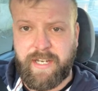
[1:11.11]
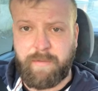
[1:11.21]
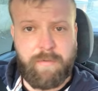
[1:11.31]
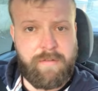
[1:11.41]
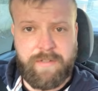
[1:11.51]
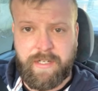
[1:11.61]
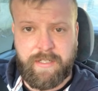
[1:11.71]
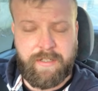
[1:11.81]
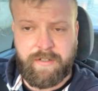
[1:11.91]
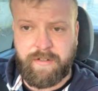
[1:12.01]
and it won't
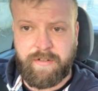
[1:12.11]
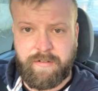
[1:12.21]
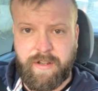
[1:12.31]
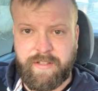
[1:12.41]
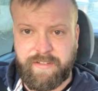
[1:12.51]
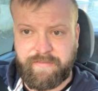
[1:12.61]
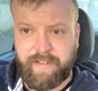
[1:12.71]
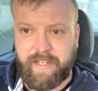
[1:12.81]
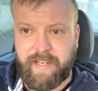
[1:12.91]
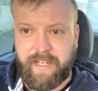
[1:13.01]
take the dog long to
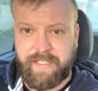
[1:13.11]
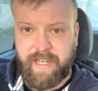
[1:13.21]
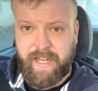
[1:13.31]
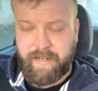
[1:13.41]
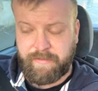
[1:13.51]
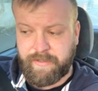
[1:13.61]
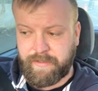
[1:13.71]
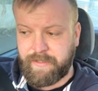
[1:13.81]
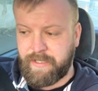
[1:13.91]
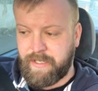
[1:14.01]
figure that
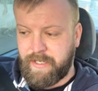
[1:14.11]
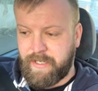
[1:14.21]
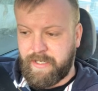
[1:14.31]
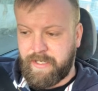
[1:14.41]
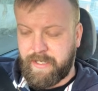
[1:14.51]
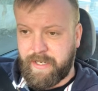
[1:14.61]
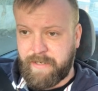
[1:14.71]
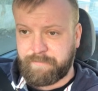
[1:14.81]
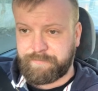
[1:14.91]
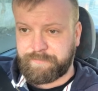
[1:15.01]
out. Okay?